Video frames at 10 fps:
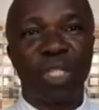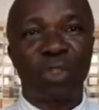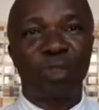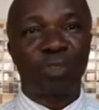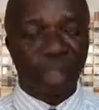
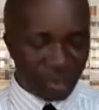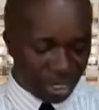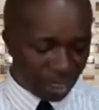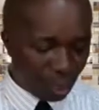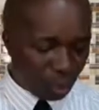to
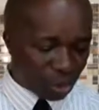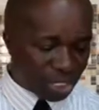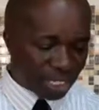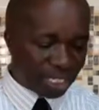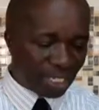famine was
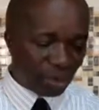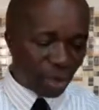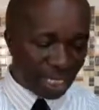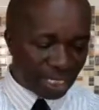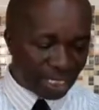that he
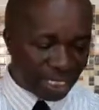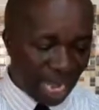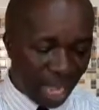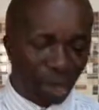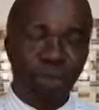went
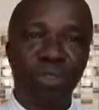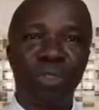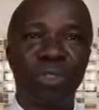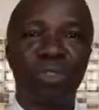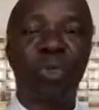down
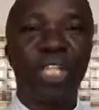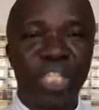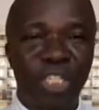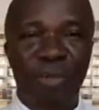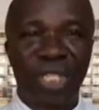to
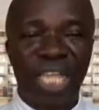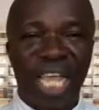Egypt.